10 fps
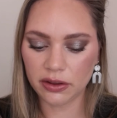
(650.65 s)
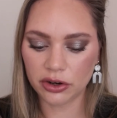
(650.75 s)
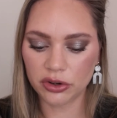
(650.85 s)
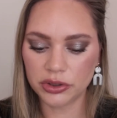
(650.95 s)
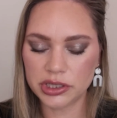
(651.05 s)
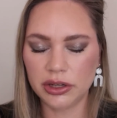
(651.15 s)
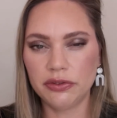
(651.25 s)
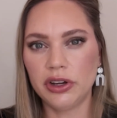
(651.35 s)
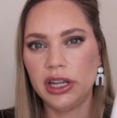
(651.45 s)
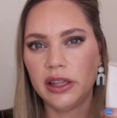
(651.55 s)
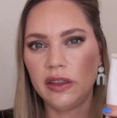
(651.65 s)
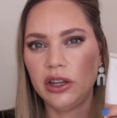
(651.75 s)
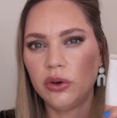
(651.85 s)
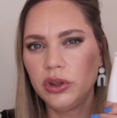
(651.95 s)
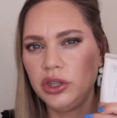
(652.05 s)
They're cruelty free and
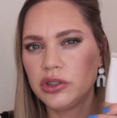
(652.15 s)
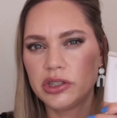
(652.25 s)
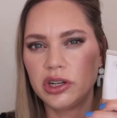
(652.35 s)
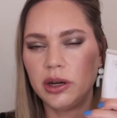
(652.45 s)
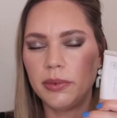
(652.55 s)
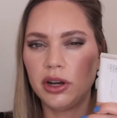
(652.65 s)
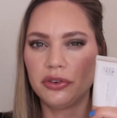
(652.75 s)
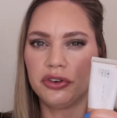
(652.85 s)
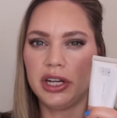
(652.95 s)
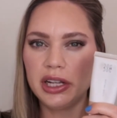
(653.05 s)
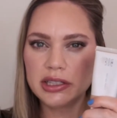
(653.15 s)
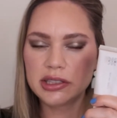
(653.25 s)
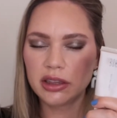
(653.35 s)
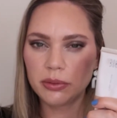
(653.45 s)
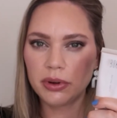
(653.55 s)
they only use a certain amount of ingredients
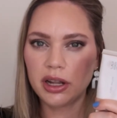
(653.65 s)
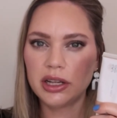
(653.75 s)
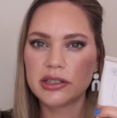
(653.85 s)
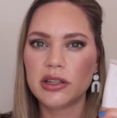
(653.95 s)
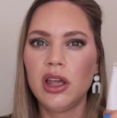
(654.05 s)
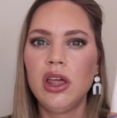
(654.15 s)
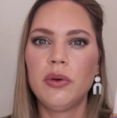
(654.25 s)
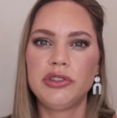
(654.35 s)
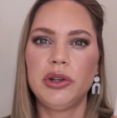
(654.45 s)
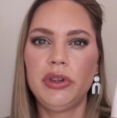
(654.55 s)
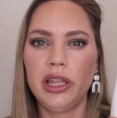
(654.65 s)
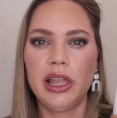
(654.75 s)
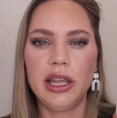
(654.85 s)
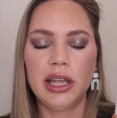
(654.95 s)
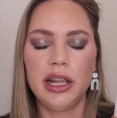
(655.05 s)
in their products, which I really
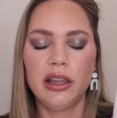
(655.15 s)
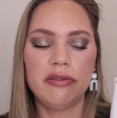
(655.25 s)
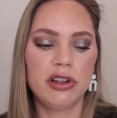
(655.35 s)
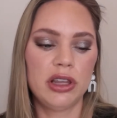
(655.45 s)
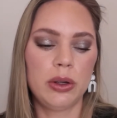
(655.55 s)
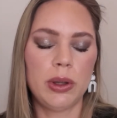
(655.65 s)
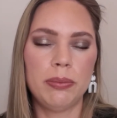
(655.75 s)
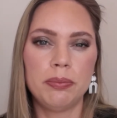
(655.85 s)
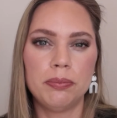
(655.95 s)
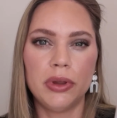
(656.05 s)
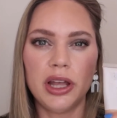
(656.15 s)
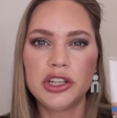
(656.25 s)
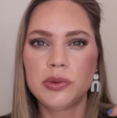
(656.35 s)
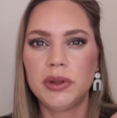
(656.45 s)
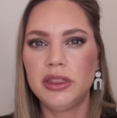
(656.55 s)
like, and I love their liquid
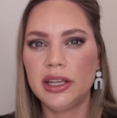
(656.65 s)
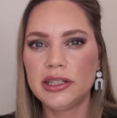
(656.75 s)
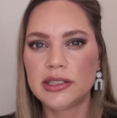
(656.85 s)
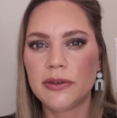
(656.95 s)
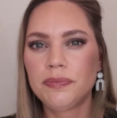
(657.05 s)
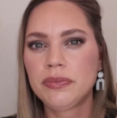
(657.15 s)
blush, but this